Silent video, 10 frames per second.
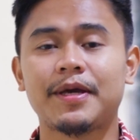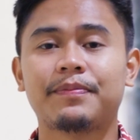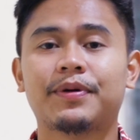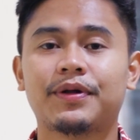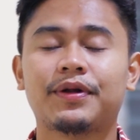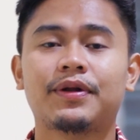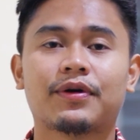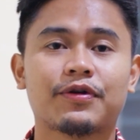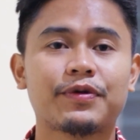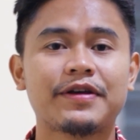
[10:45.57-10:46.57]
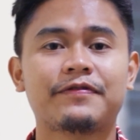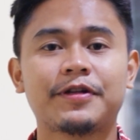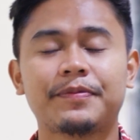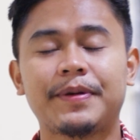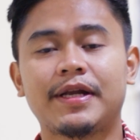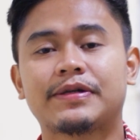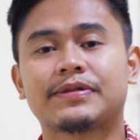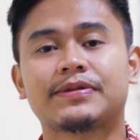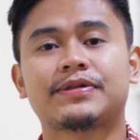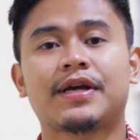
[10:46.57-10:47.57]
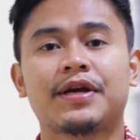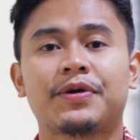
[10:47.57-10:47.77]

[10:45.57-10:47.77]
people, or we Filipinos,